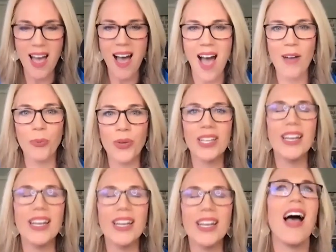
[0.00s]
I
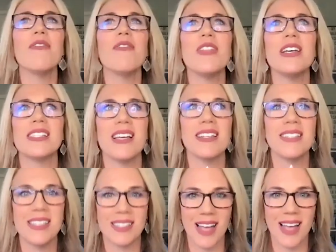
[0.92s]
really have this
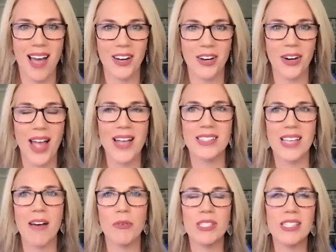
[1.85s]
desire
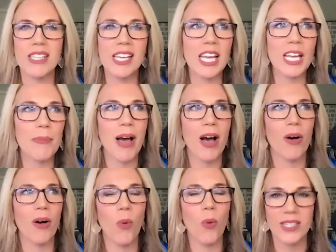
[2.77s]
as I was thinking
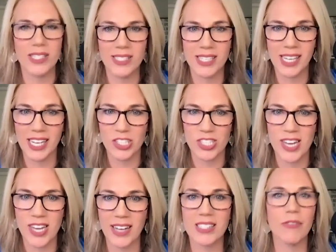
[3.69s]
about what to teach
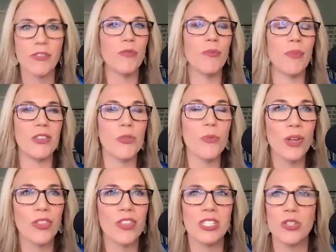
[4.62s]
next. If you've been
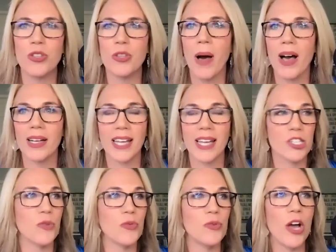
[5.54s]
with us through the
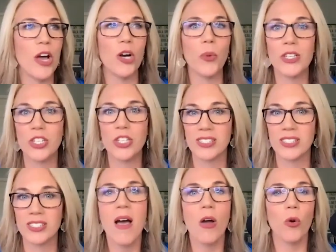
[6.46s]
podcast, you know we
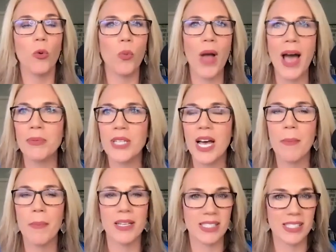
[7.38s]
just wrapped
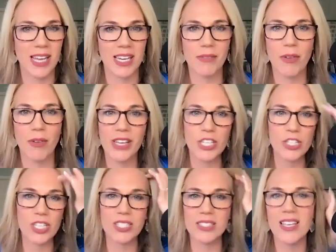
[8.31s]
up a study of
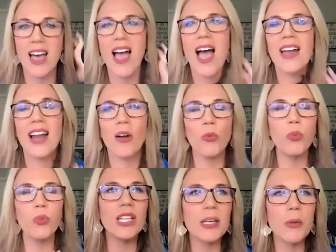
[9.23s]
Ephesians, and I
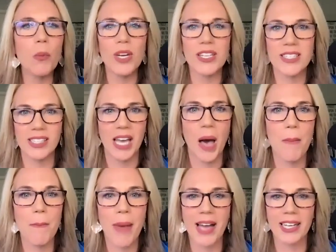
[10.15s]
really wanted to
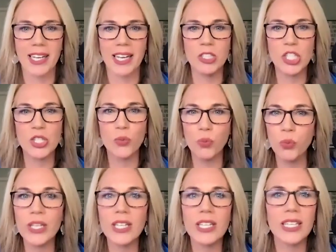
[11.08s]
come back and just
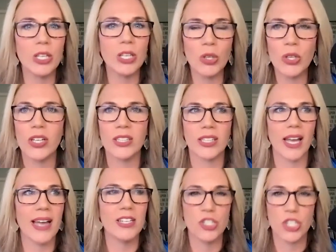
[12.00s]
really look
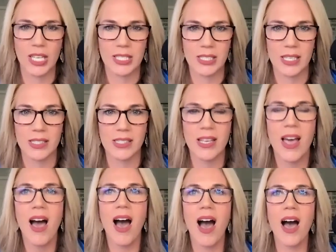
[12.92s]
at Jesus
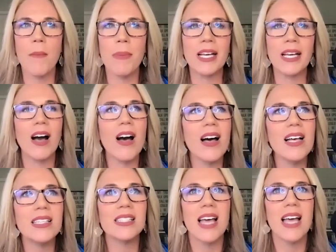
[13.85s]
uh,
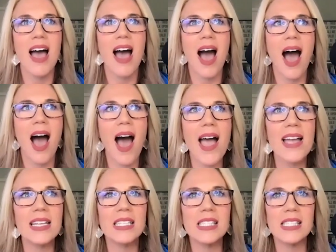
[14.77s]
because because
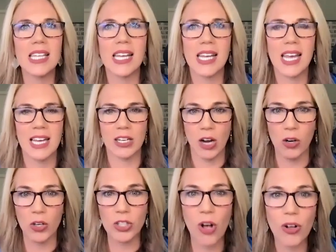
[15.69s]
I see in
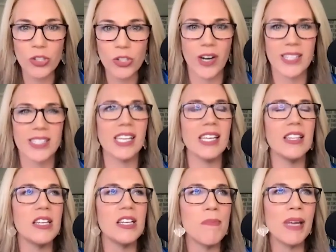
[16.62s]
our culture, I see in
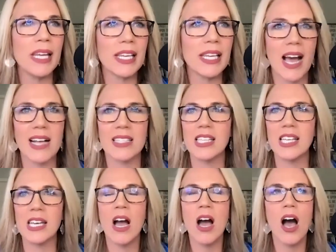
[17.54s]
the media, I
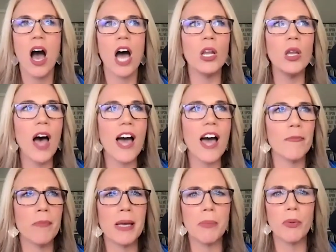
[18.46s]
see a lot
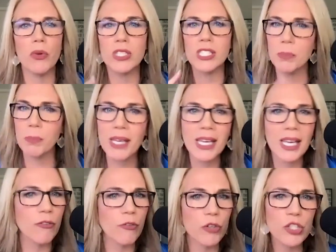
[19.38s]
of people
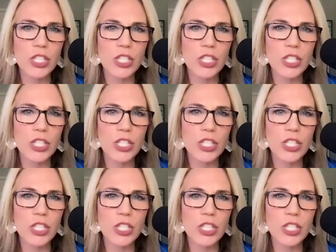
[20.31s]
speaking for